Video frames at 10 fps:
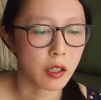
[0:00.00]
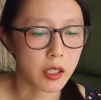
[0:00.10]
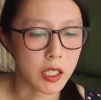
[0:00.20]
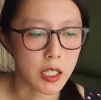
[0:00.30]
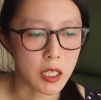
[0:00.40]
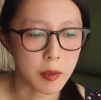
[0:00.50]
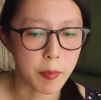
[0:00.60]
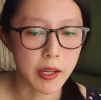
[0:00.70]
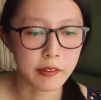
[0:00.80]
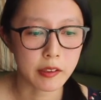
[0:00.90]
He
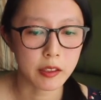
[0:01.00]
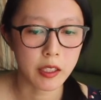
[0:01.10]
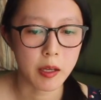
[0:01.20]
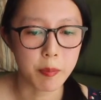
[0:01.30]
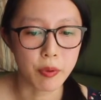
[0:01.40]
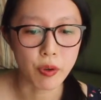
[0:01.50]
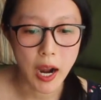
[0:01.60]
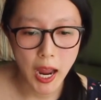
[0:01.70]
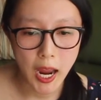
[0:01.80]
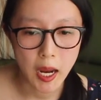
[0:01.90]
basically
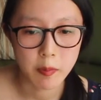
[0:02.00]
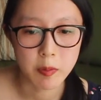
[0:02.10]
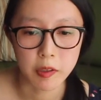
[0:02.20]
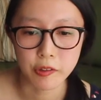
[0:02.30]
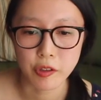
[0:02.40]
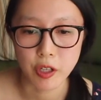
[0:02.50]
bribed Mr.